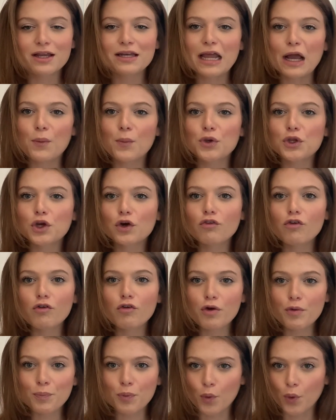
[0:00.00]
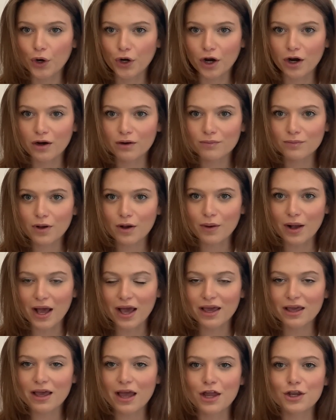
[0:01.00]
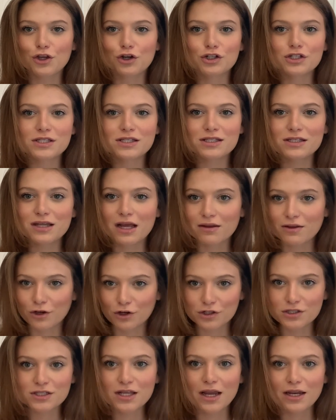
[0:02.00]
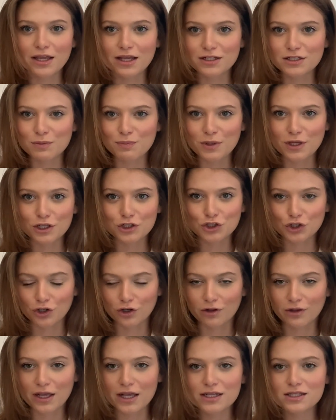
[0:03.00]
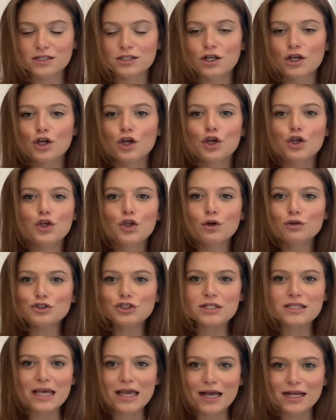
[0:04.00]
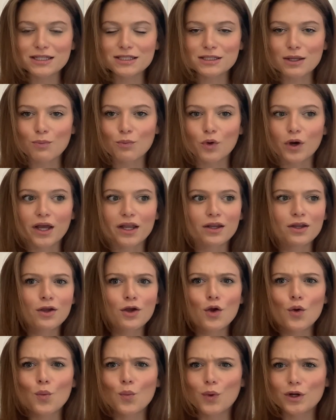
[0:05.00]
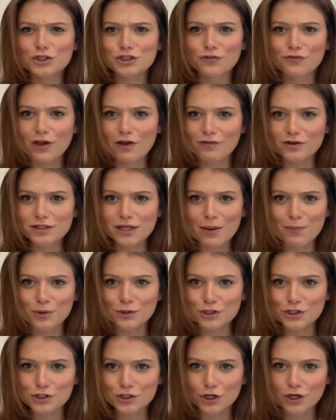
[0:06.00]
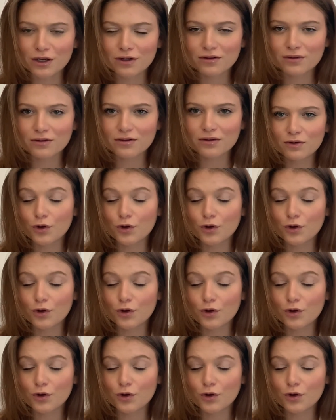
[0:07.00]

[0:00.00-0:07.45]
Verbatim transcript: Now, when you're a reporter, okay, and you're, you st you're studying to be a journalist, you don't just ask someone what's your favorite type of dessert.